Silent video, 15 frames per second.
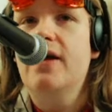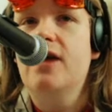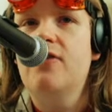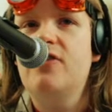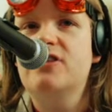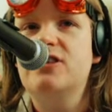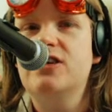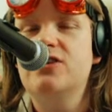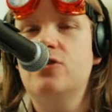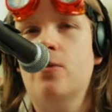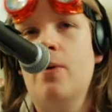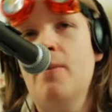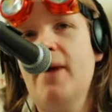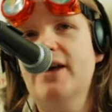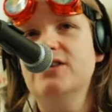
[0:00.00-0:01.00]
If it's in your
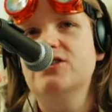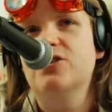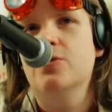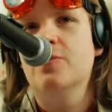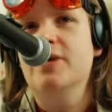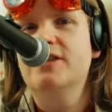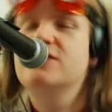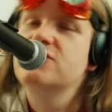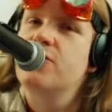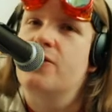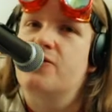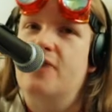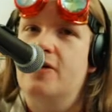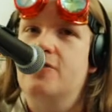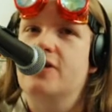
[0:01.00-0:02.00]
momentum, it's not a
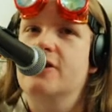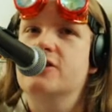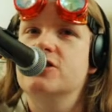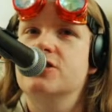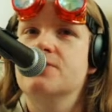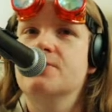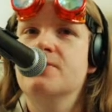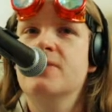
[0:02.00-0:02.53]
foundation.